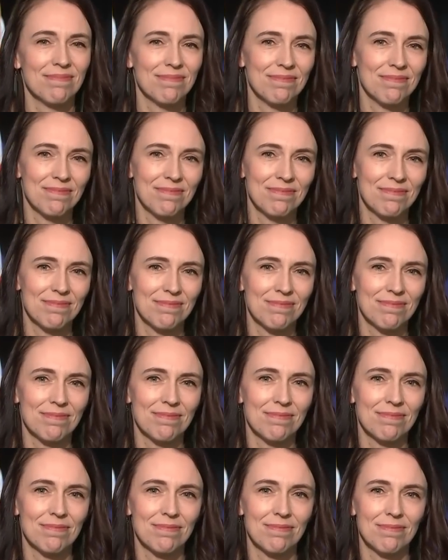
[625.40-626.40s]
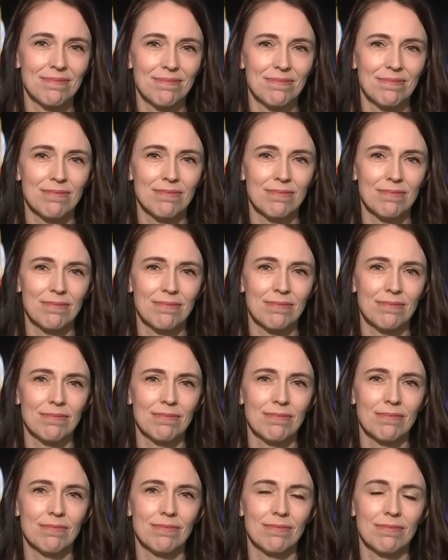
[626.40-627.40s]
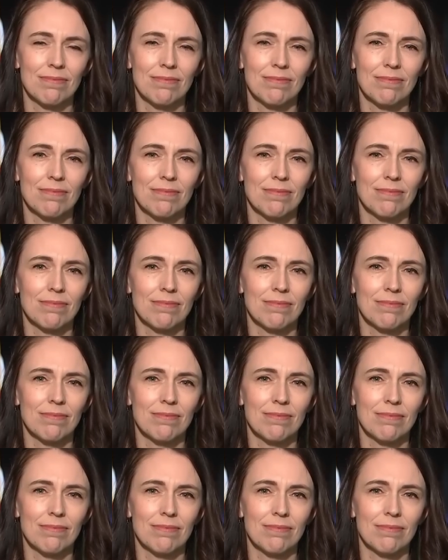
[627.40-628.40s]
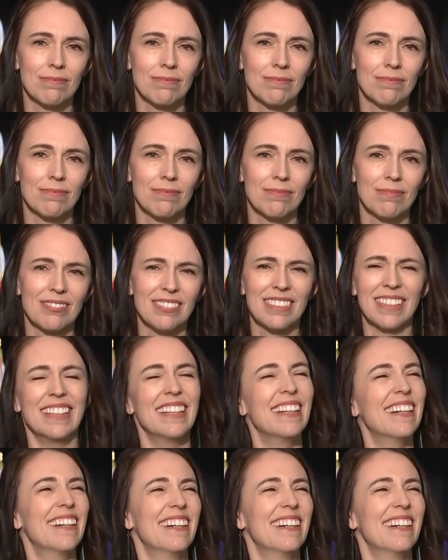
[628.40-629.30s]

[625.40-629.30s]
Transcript: This person isn't speaking.